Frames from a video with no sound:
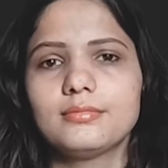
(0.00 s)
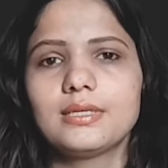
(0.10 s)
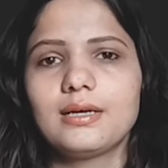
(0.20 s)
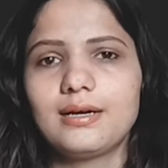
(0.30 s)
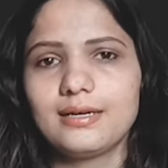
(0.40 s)

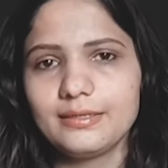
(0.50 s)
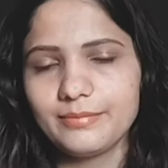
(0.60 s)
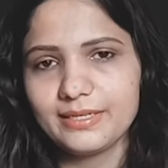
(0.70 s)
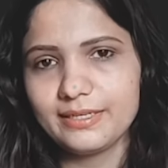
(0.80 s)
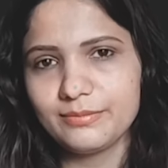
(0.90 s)
Hi,
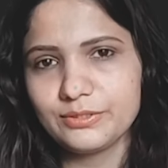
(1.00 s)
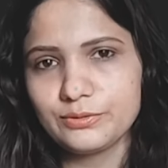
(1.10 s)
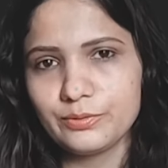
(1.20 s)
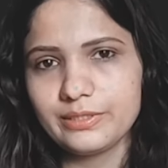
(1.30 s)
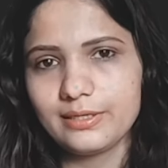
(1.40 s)
my name is
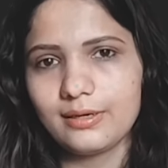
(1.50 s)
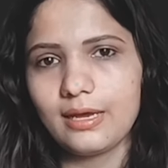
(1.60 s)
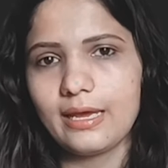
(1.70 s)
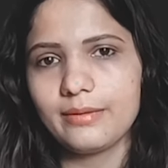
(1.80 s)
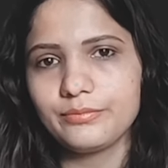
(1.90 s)
Sonia.
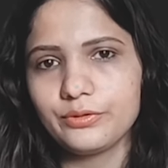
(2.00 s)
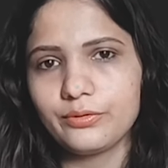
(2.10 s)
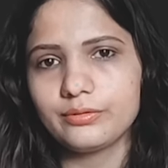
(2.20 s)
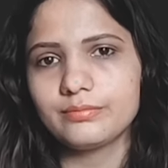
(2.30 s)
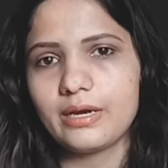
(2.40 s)
I'm
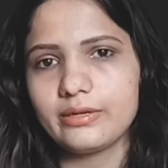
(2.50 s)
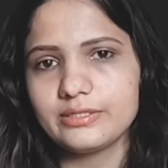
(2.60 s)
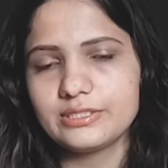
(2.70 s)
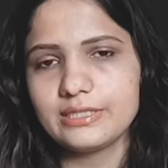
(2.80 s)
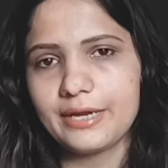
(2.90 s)
your
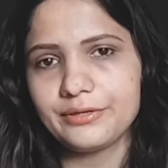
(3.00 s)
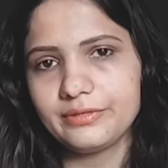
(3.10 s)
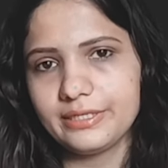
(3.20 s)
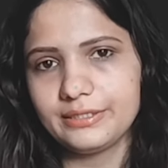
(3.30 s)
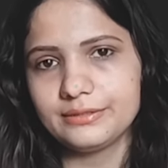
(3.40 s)
biology
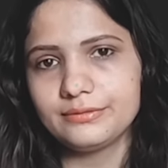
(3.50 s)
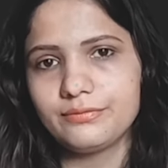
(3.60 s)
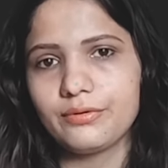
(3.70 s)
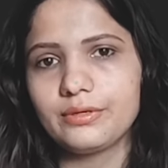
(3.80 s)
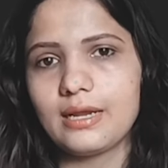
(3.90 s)
educator
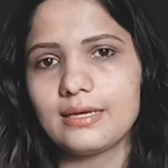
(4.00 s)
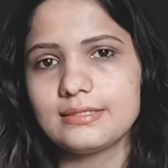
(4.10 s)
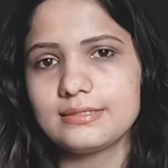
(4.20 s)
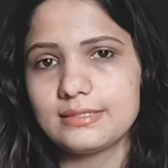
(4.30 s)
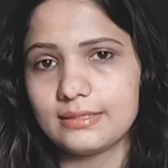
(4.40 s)
for
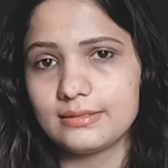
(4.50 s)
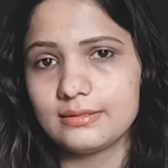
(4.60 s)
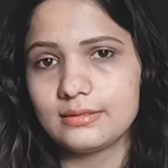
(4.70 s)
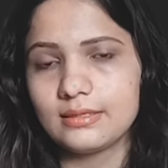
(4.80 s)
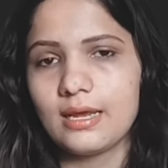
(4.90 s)
class
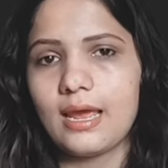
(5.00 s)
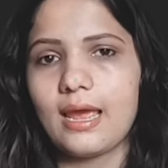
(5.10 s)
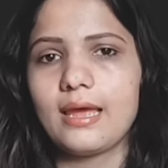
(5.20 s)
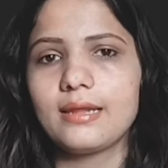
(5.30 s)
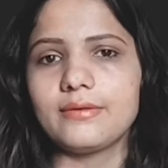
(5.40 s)
10
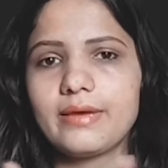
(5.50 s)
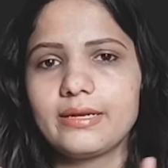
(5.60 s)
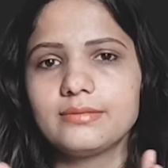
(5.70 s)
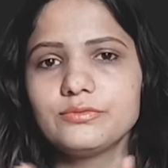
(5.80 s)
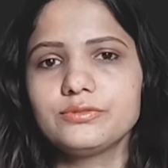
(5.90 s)
and
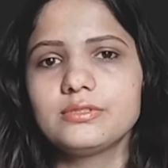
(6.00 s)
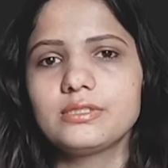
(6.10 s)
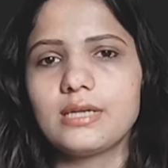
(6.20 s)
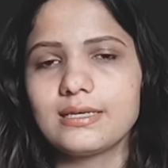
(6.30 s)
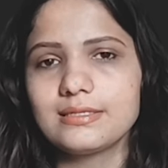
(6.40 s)
welcome to the
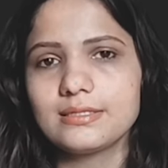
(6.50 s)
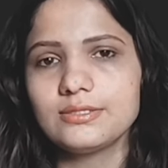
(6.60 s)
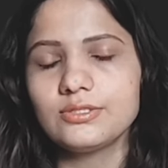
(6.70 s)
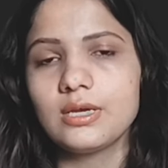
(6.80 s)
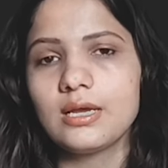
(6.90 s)

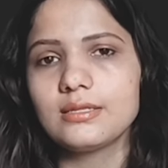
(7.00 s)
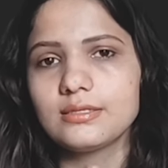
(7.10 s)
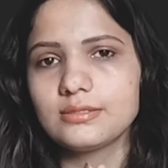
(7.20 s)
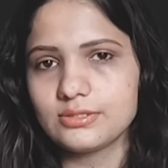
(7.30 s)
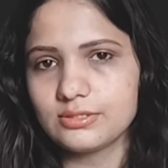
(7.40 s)
classes.
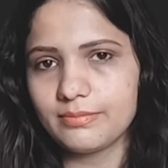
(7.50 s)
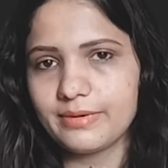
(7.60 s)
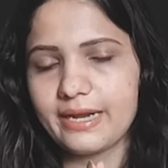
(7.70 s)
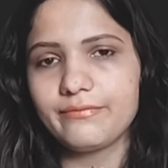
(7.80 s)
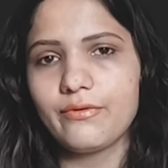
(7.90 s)
This is the
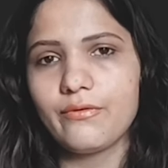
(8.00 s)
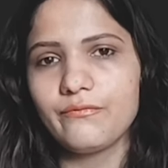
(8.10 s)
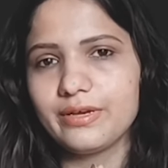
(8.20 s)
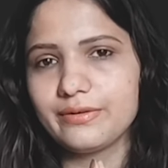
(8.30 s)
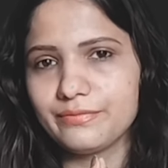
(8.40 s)
platform
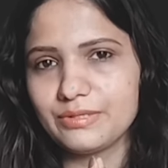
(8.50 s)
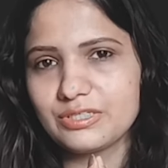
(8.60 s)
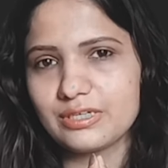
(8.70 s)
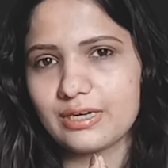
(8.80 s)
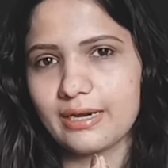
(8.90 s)
where we
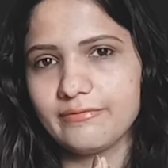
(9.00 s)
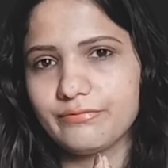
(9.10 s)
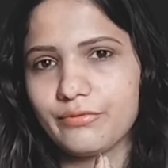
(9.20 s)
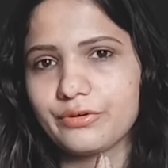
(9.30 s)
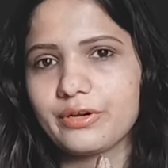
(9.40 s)
strive
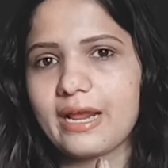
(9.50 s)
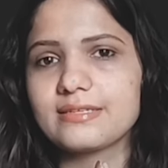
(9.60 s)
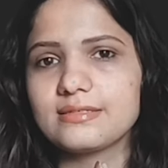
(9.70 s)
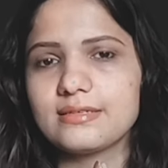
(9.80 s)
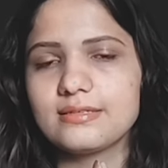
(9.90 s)
for your
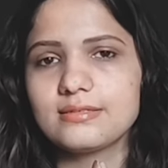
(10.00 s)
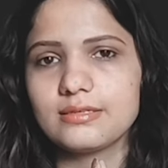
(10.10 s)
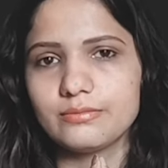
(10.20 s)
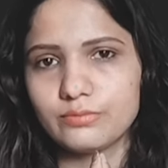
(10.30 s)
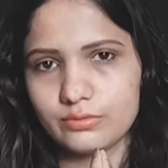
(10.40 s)
excellence
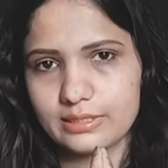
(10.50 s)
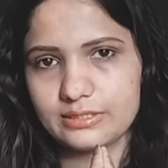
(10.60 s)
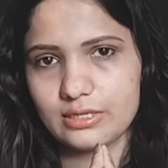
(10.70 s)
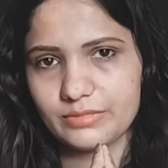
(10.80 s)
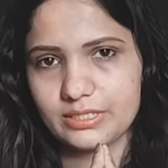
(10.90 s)
in board
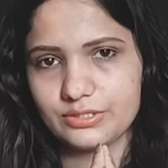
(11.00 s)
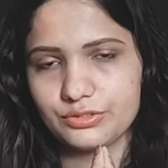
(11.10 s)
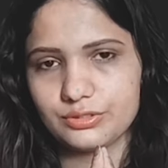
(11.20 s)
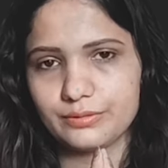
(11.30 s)
examination.